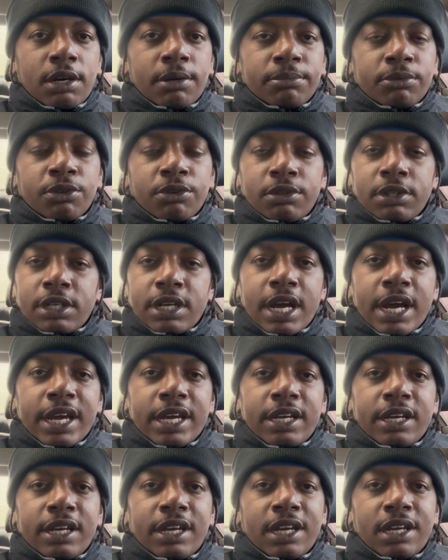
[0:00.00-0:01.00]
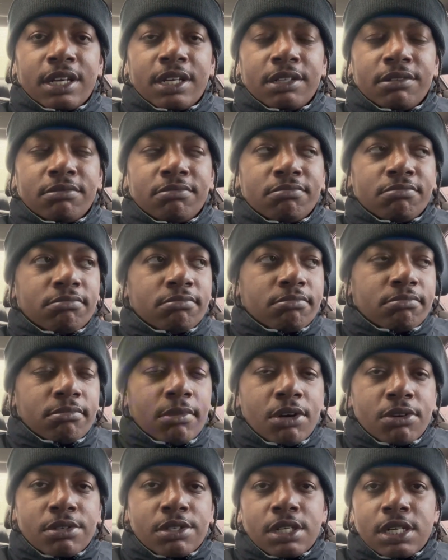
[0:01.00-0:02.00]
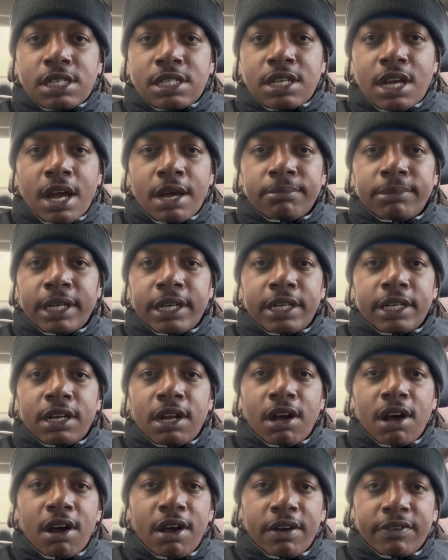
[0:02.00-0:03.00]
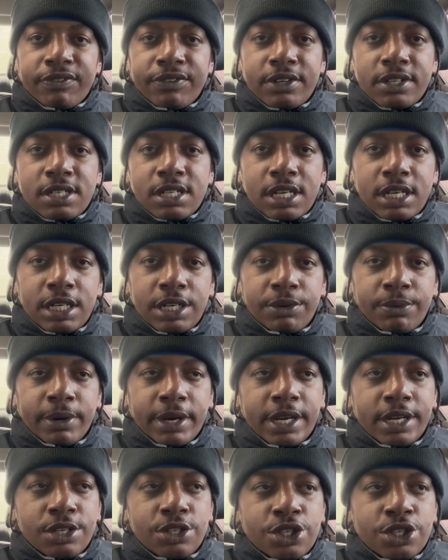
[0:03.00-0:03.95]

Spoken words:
through the night. And most of the time they in the office anyway.